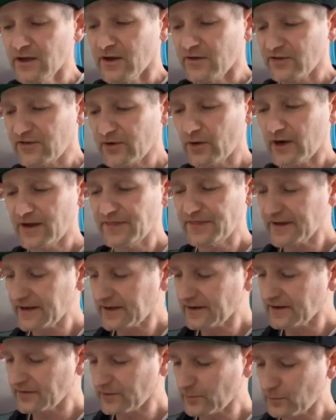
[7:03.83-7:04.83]
So I think
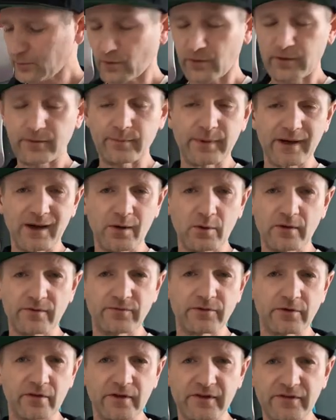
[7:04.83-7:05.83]
it is important, Powell,
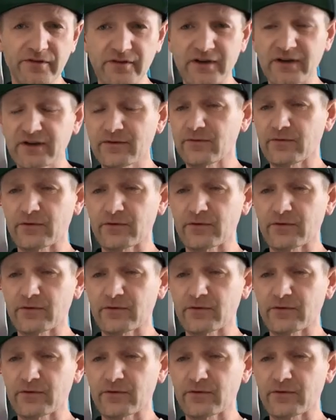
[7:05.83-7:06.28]
if you're listening,